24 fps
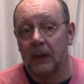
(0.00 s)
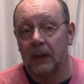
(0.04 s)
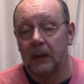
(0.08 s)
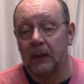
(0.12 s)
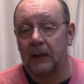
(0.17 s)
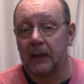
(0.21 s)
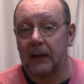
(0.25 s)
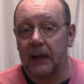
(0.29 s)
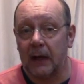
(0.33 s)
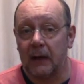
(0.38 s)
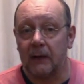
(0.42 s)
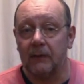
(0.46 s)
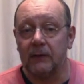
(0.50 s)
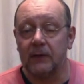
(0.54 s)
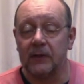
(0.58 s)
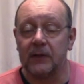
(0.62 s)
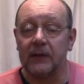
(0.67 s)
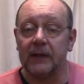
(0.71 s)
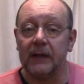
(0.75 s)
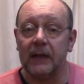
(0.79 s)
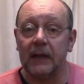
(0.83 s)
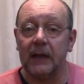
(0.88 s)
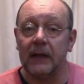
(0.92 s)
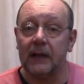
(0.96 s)
The
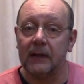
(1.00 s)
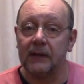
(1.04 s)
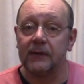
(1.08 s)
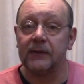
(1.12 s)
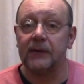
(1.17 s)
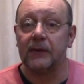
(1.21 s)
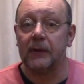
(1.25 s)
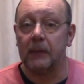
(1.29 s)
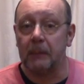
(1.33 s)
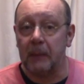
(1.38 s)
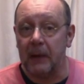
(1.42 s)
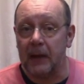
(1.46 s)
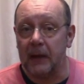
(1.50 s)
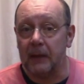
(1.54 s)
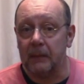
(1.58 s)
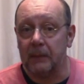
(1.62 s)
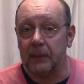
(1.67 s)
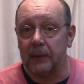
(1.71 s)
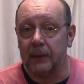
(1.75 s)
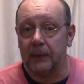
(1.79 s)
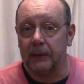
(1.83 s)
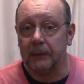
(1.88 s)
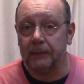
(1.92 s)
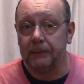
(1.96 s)
currency is the pip,
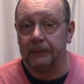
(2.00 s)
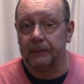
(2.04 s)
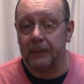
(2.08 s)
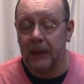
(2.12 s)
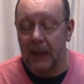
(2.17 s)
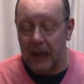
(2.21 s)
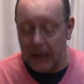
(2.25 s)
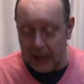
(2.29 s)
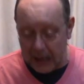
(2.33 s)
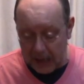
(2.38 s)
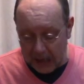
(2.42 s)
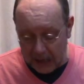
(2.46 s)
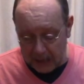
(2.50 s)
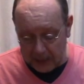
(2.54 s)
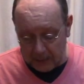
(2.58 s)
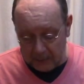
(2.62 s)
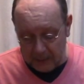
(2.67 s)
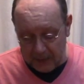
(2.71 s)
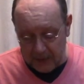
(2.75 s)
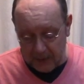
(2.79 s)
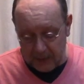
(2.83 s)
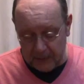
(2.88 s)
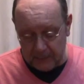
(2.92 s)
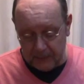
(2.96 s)
and a
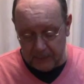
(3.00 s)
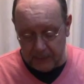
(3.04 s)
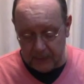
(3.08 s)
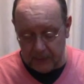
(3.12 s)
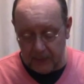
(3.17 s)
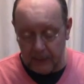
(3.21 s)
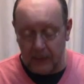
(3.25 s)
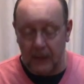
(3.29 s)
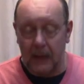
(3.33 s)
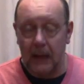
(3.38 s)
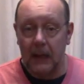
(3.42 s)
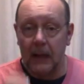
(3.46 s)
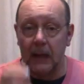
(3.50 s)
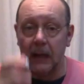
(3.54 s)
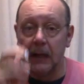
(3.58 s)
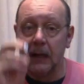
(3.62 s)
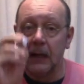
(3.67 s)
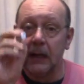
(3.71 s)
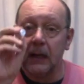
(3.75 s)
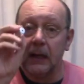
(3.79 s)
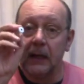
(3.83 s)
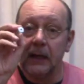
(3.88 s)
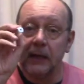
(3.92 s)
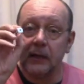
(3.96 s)
pip
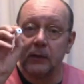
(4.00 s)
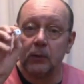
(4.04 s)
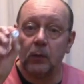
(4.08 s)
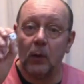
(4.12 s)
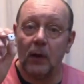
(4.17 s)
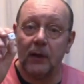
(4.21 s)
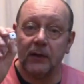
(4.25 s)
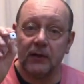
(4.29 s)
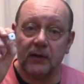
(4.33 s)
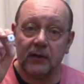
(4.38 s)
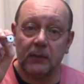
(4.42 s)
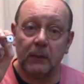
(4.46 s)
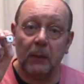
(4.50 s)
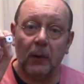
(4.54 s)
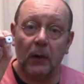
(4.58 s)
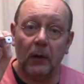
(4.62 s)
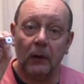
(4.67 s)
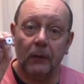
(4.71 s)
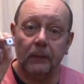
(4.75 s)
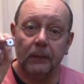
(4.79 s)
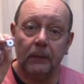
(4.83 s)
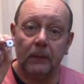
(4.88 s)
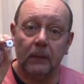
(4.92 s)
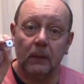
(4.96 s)
is one
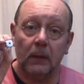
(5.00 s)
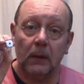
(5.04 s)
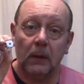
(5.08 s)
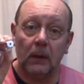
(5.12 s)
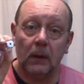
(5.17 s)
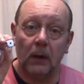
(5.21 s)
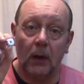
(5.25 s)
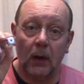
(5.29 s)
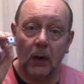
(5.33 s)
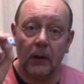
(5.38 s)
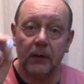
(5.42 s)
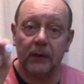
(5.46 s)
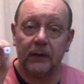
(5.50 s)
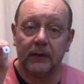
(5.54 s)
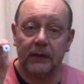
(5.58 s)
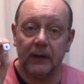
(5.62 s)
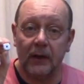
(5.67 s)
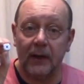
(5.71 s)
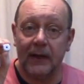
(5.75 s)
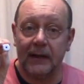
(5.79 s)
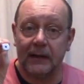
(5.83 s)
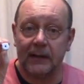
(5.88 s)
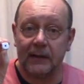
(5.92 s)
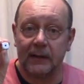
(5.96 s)
spot on a
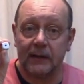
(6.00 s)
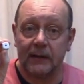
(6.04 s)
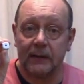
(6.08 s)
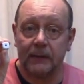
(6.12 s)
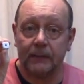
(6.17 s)
dice.